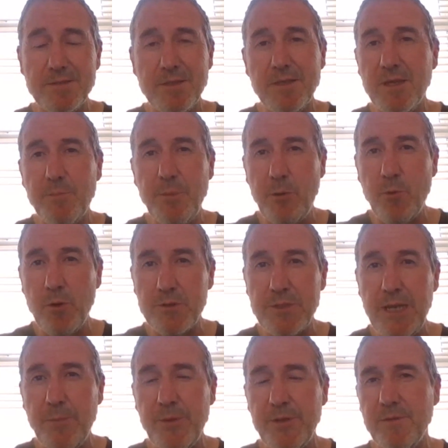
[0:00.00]
Think about what's
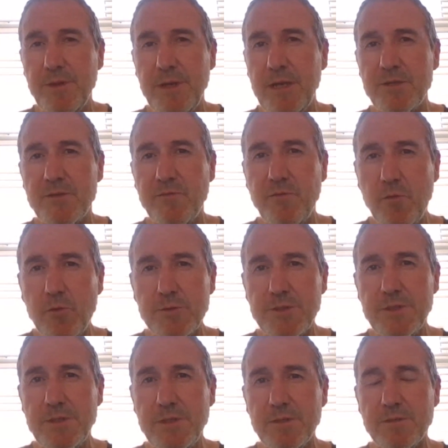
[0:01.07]
happened in the last
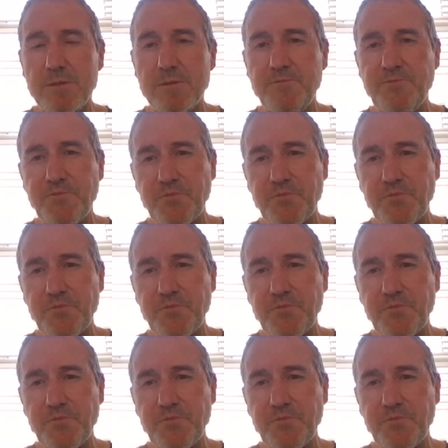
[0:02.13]
40 years.